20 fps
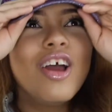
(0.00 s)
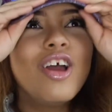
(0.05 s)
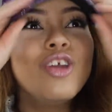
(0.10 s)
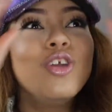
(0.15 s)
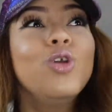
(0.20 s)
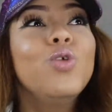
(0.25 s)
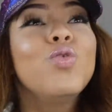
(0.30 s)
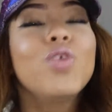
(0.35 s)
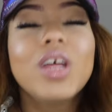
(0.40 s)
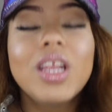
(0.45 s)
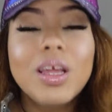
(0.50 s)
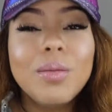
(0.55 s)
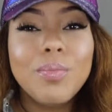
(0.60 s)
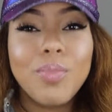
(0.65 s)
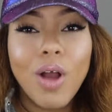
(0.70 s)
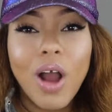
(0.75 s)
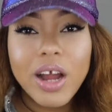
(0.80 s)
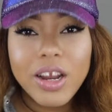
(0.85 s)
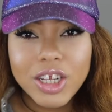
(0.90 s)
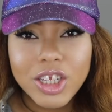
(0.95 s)
you really
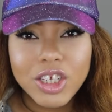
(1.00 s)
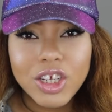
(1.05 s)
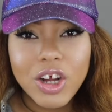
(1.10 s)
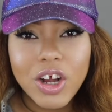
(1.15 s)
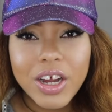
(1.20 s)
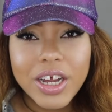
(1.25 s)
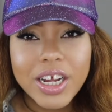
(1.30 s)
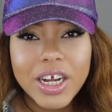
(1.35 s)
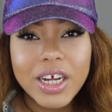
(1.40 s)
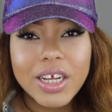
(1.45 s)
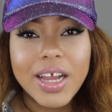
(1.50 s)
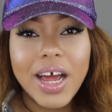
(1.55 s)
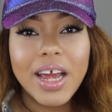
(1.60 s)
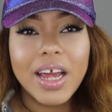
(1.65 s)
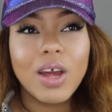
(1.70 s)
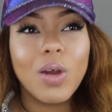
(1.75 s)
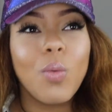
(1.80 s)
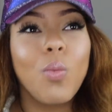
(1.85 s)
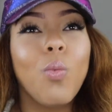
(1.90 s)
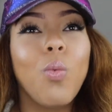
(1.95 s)
brought this girl here?
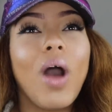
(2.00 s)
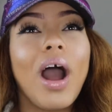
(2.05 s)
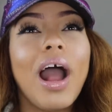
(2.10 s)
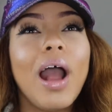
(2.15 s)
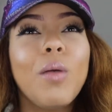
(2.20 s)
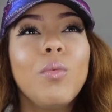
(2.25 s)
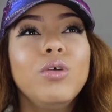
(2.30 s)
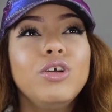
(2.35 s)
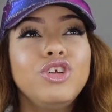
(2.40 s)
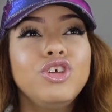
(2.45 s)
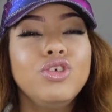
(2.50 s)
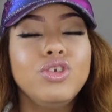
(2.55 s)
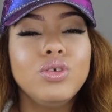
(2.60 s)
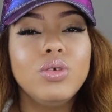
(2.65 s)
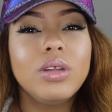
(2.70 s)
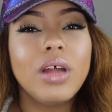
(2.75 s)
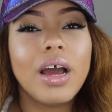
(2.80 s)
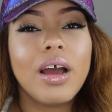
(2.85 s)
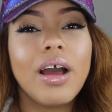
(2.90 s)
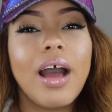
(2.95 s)
Like, why would you
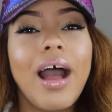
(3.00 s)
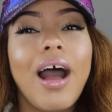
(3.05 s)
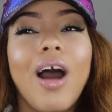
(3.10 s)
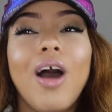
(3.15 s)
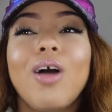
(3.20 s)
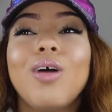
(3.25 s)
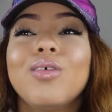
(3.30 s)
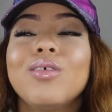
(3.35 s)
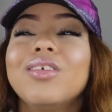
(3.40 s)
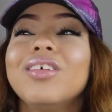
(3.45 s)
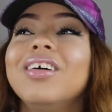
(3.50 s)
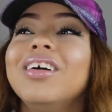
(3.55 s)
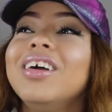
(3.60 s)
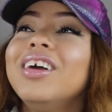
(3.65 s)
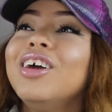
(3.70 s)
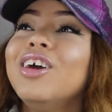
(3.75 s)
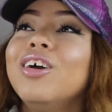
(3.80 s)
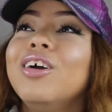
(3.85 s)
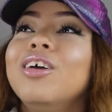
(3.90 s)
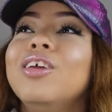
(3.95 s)
do that? How?
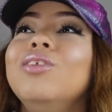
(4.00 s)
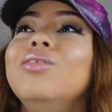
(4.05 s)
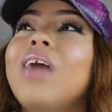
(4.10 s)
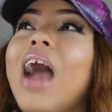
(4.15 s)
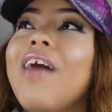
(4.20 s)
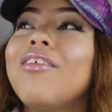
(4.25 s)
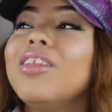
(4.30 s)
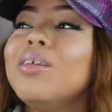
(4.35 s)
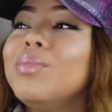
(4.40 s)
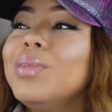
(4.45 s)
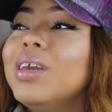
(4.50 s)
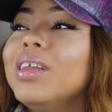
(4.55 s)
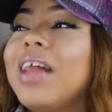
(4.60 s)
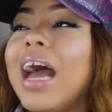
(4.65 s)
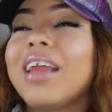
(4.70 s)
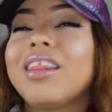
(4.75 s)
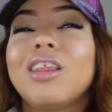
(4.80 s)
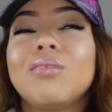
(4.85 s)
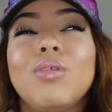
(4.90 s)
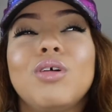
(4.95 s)
You have to be
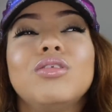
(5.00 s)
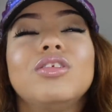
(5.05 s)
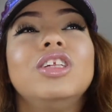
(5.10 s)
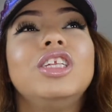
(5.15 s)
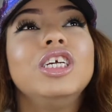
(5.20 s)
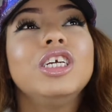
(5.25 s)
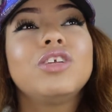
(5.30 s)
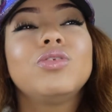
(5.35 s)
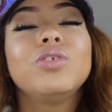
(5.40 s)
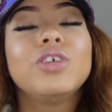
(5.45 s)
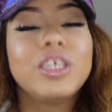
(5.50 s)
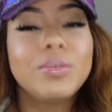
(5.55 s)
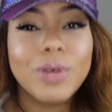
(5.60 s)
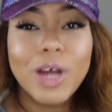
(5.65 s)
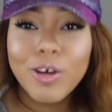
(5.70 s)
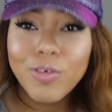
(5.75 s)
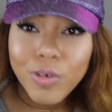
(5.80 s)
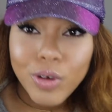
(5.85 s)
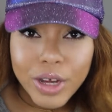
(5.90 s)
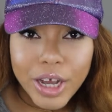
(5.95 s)
like the most
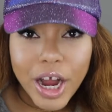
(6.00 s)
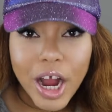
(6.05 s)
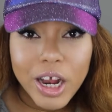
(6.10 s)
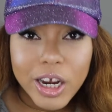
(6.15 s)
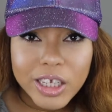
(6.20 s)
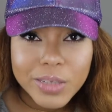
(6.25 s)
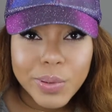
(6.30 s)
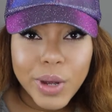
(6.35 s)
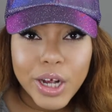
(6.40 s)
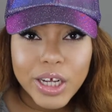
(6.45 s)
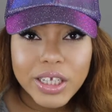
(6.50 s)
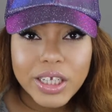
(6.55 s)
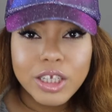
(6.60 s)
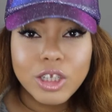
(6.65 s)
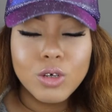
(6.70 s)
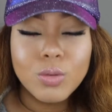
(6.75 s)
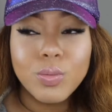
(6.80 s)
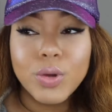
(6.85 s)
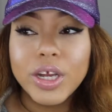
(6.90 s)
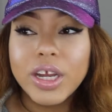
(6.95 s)
disrespectful, careless person
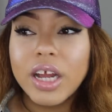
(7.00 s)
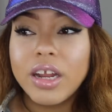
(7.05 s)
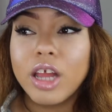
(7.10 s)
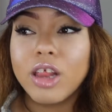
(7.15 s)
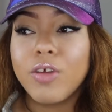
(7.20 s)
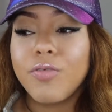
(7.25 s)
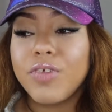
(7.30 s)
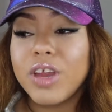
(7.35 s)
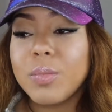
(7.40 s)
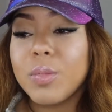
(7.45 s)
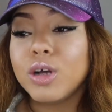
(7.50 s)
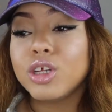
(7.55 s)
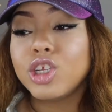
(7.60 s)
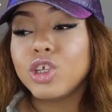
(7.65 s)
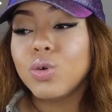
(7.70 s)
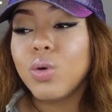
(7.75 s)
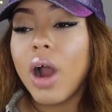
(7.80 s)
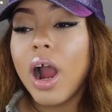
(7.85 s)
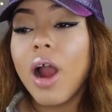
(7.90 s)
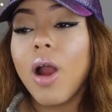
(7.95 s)
to bring another female
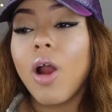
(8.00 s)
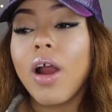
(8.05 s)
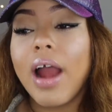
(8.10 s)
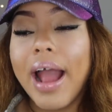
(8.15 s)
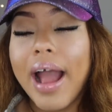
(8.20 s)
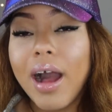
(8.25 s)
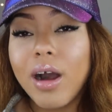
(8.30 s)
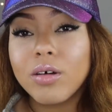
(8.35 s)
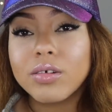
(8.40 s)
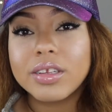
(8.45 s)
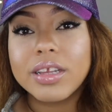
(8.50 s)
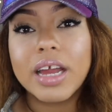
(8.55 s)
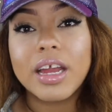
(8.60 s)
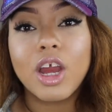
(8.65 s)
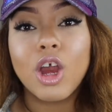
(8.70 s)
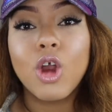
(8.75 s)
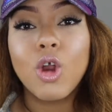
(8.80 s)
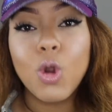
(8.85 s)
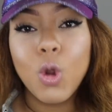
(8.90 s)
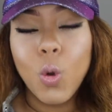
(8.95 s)
to our house.
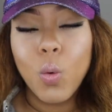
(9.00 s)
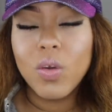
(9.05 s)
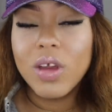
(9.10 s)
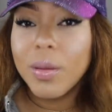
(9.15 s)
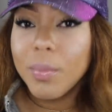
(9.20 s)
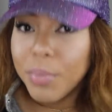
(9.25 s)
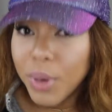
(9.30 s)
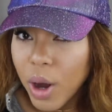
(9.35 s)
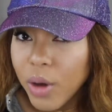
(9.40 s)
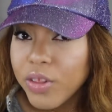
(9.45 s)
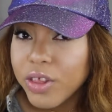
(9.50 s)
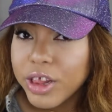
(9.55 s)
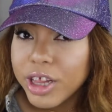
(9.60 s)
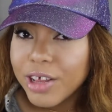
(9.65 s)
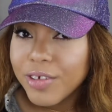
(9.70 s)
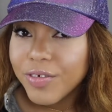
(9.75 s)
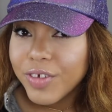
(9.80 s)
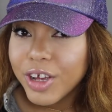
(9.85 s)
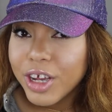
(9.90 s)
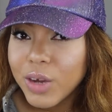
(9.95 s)
Like, we both
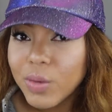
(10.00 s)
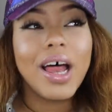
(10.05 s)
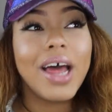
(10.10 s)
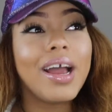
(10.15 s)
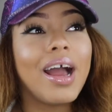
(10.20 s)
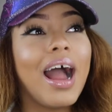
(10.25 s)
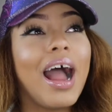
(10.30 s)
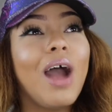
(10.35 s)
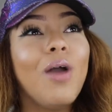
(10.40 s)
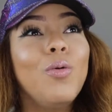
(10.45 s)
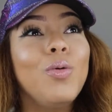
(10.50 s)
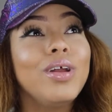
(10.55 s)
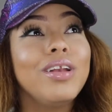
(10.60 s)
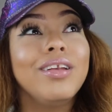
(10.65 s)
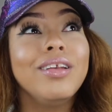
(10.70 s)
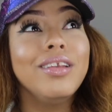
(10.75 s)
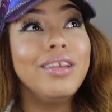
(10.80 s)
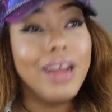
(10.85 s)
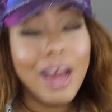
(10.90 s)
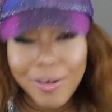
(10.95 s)
live here. Like, I would
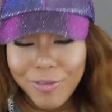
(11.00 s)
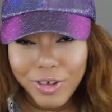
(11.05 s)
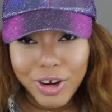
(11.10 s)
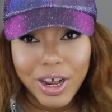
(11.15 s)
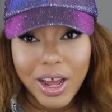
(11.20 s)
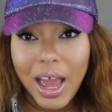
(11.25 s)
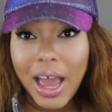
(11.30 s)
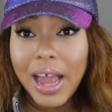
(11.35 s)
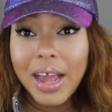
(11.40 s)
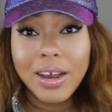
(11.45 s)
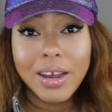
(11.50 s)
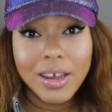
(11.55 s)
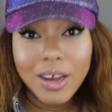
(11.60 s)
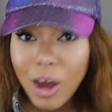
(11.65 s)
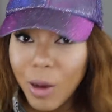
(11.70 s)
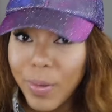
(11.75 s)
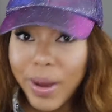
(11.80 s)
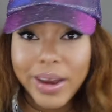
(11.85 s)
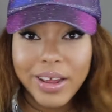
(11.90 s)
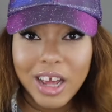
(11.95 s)
never, ain't
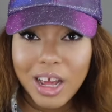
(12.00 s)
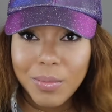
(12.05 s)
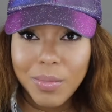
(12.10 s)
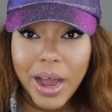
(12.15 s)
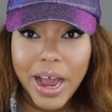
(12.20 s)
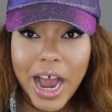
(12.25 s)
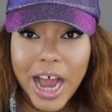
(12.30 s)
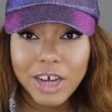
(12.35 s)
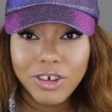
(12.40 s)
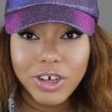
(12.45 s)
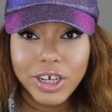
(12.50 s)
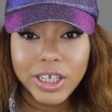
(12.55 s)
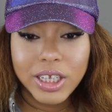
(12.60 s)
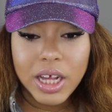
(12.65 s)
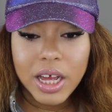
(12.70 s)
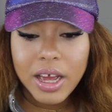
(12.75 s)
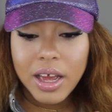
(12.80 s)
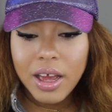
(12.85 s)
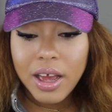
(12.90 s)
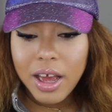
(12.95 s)
nobody getting my address.
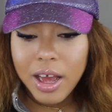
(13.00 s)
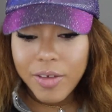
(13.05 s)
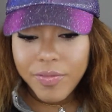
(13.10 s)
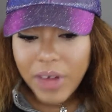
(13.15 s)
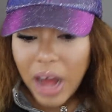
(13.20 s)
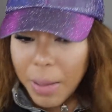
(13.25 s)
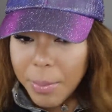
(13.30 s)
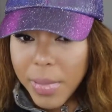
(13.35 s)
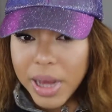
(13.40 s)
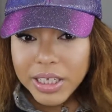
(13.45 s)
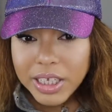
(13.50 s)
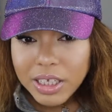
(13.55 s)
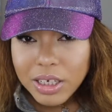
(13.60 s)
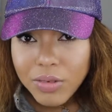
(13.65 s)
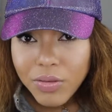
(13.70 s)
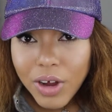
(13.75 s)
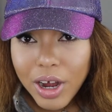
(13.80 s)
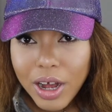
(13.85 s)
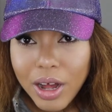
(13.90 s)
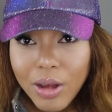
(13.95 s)
If I'm messing
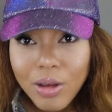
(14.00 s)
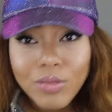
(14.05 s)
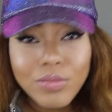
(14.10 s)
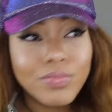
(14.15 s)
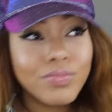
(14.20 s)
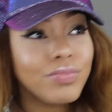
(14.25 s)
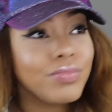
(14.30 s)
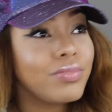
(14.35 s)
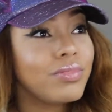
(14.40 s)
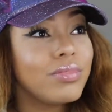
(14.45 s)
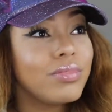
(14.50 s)
around,